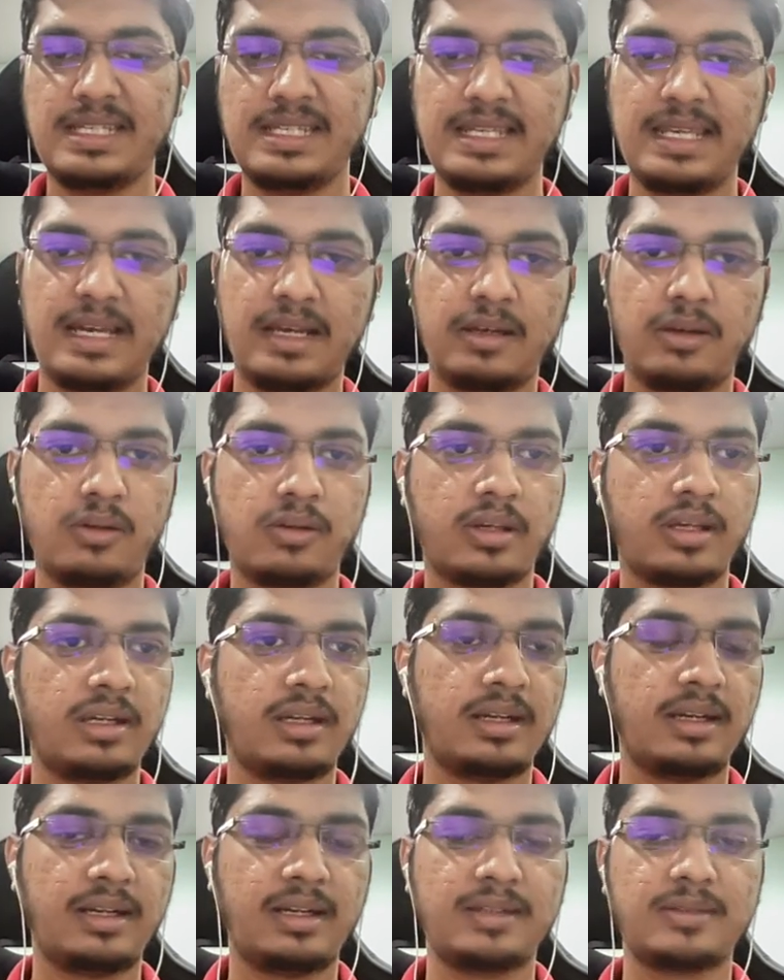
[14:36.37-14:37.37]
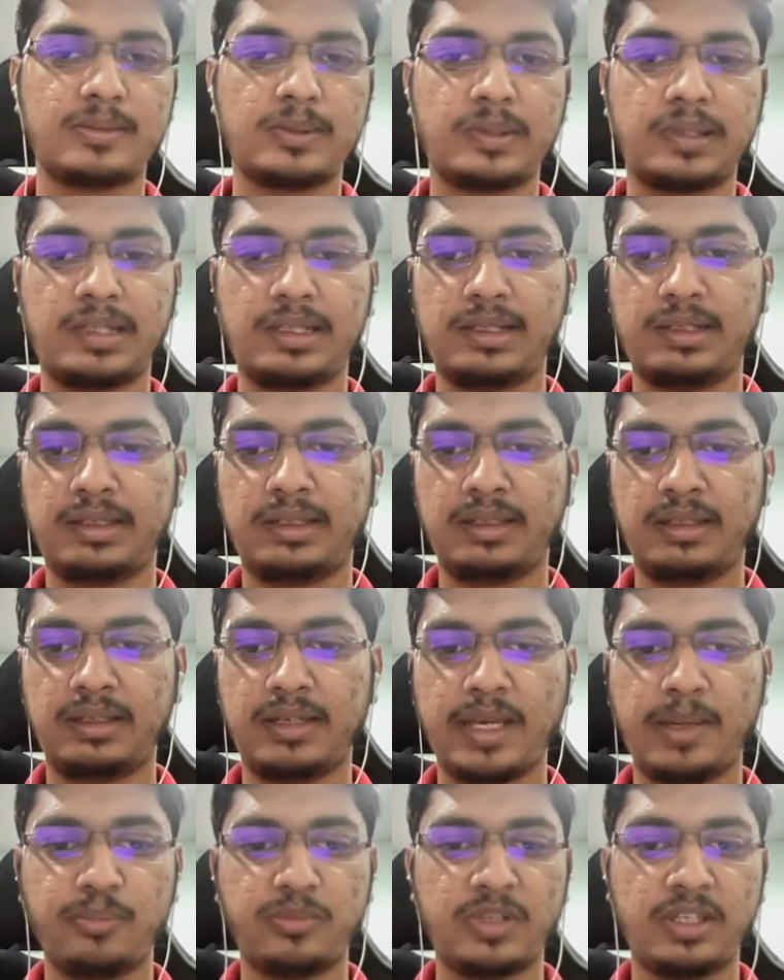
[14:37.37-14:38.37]
yeah, okay, it is okay
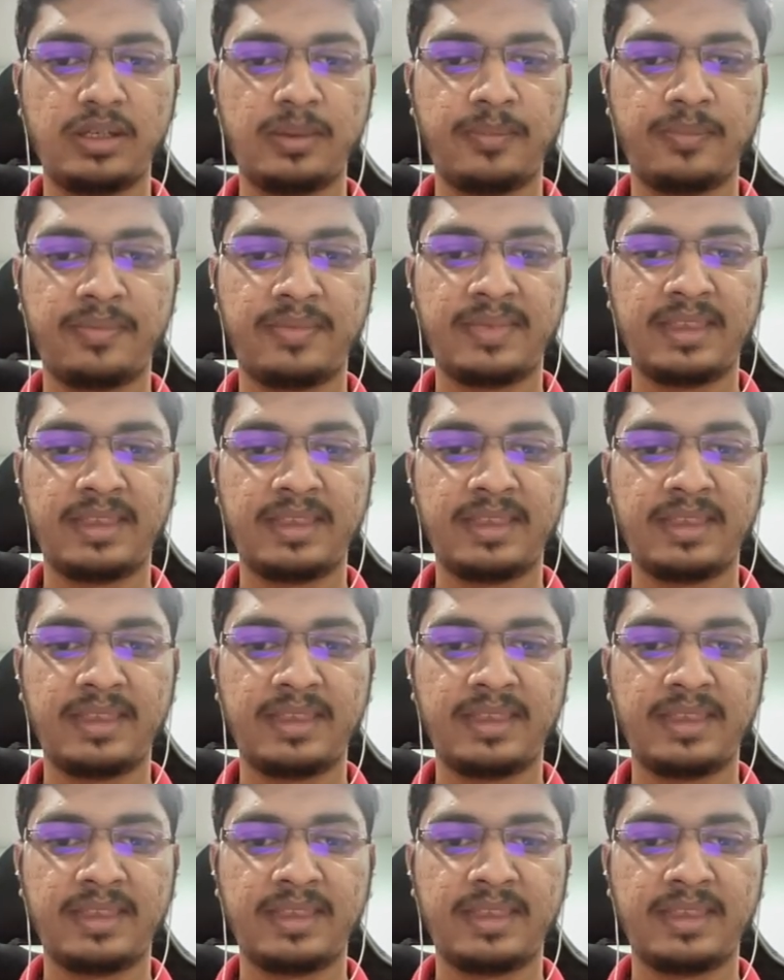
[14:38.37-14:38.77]
type thing,